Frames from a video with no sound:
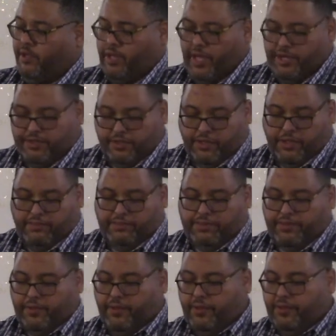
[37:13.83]
As you come to
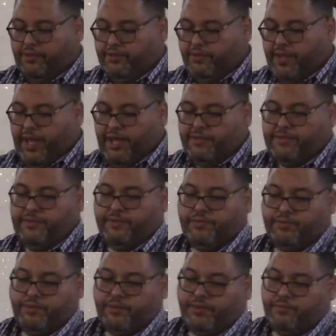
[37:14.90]
the altar, ask the
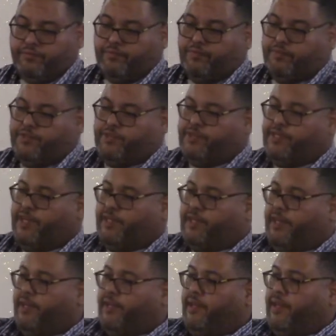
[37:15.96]
Lord to take
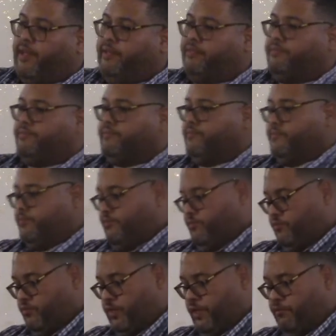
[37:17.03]
that light
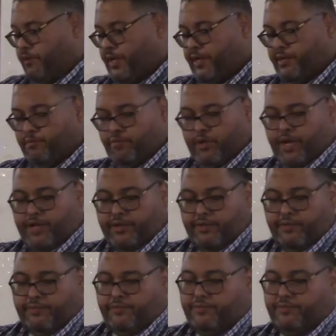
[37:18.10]
and make it brighter.